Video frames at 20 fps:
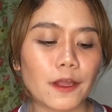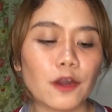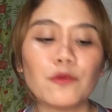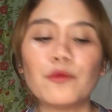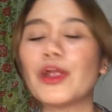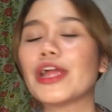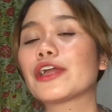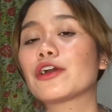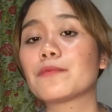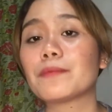
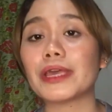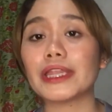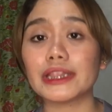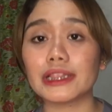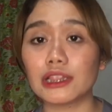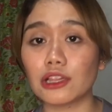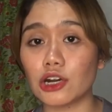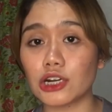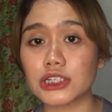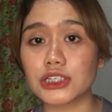recommend
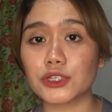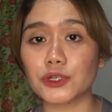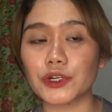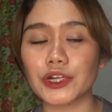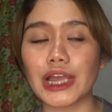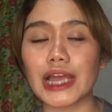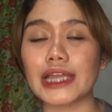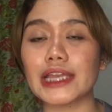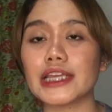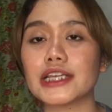Luxe
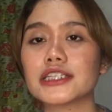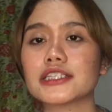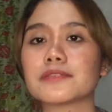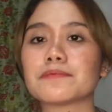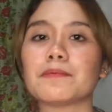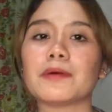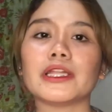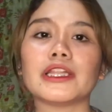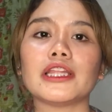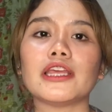Organix.
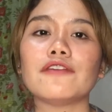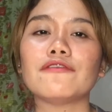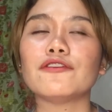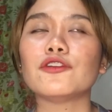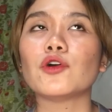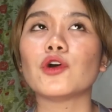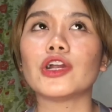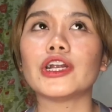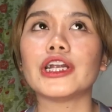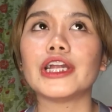But if
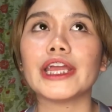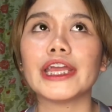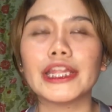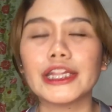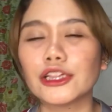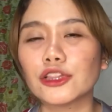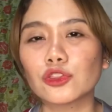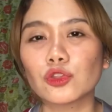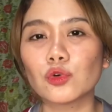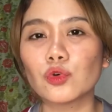you are
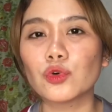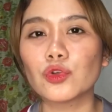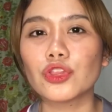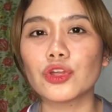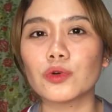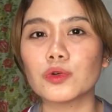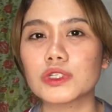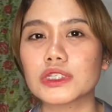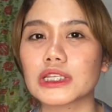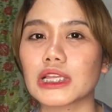into
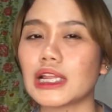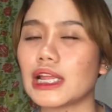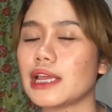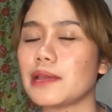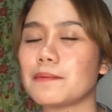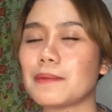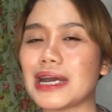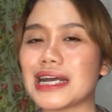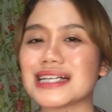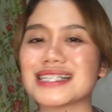those
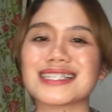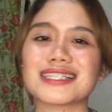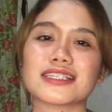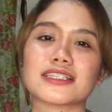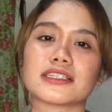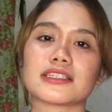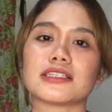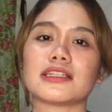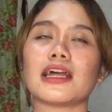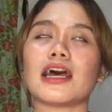clay
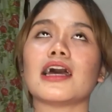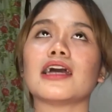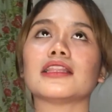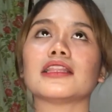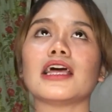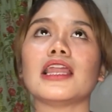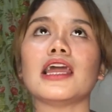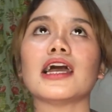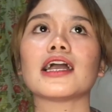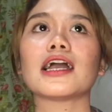masks na
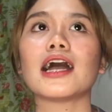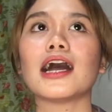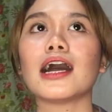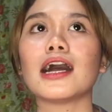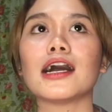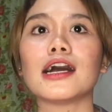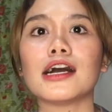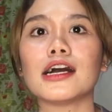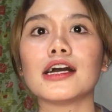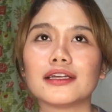
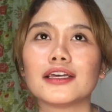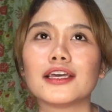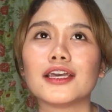talagang